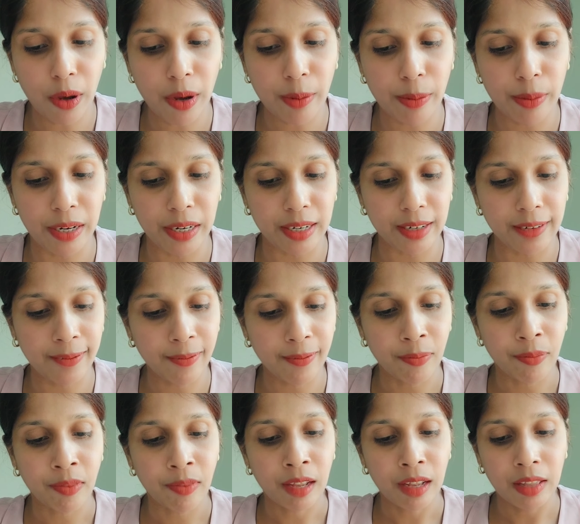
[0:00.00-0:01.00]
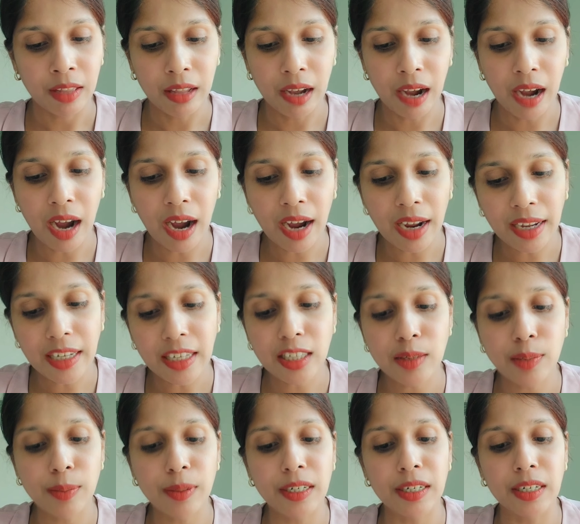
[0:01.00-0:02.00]
The highest bidder
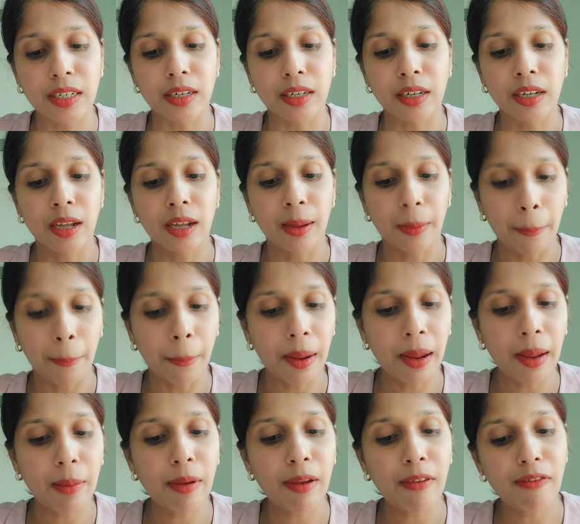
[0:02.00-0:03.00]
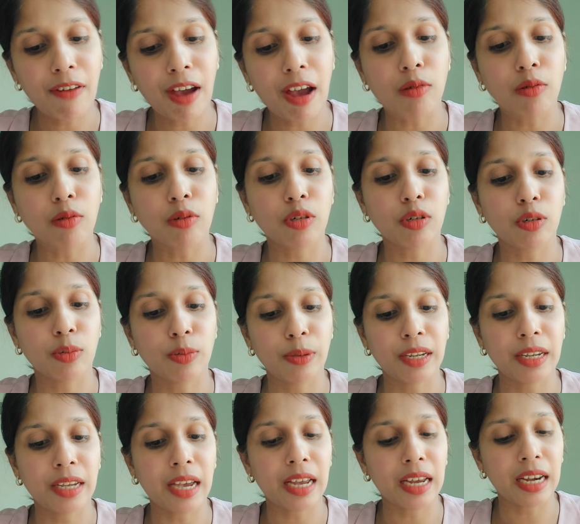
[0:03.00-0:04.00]
may be found to be an
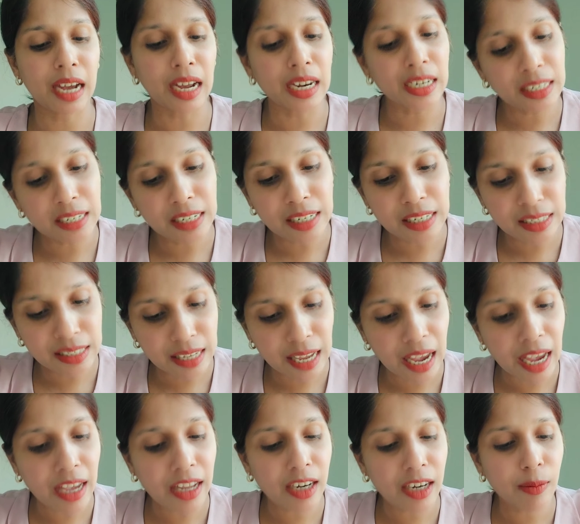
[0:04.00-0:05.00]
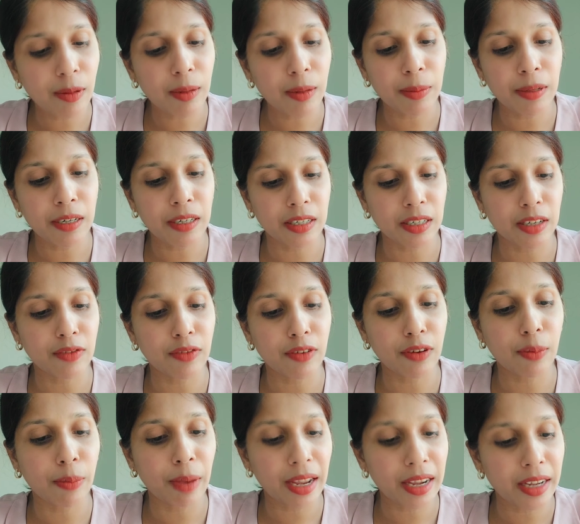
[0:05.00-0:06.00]
undesirable person for many
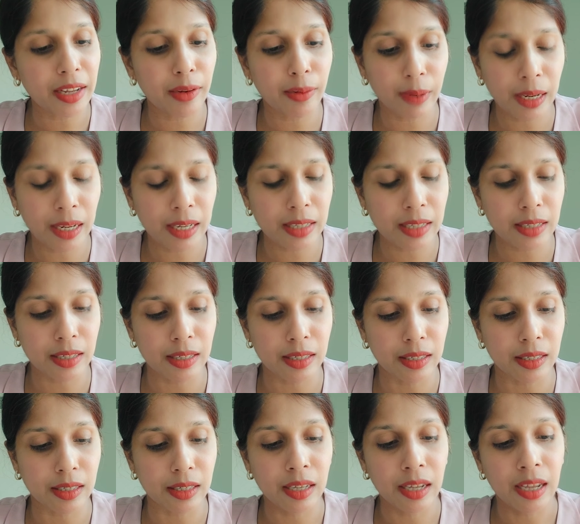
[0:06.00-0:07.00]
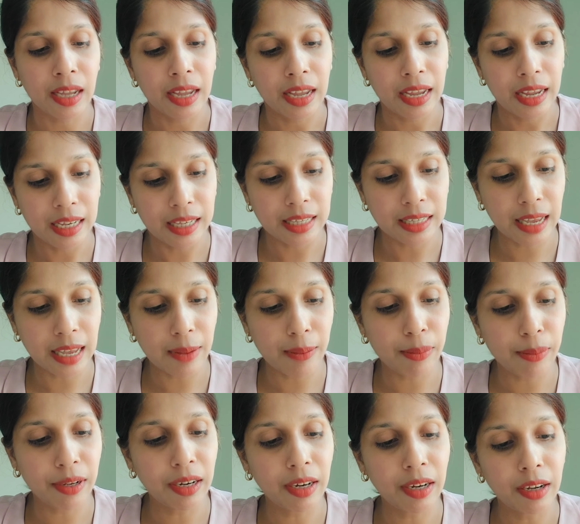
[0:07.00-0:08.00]
reasons. Example, from
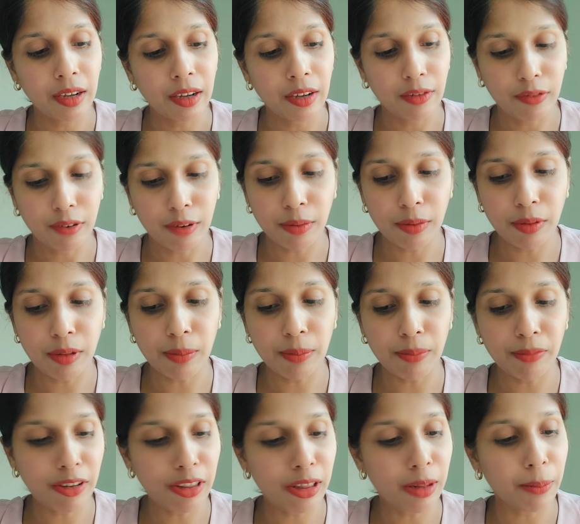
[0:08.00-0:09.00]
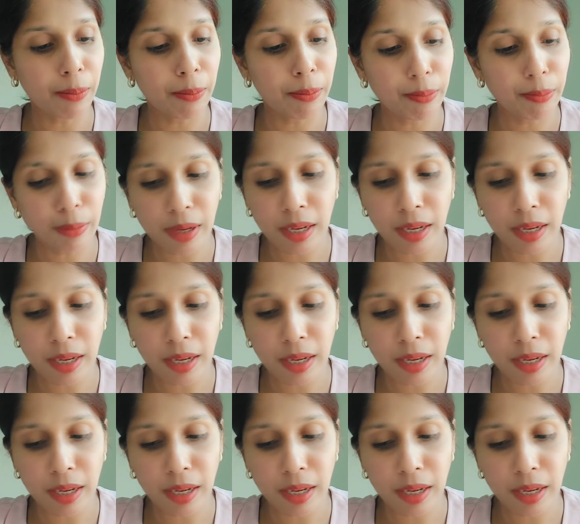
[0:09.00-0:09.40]
the mere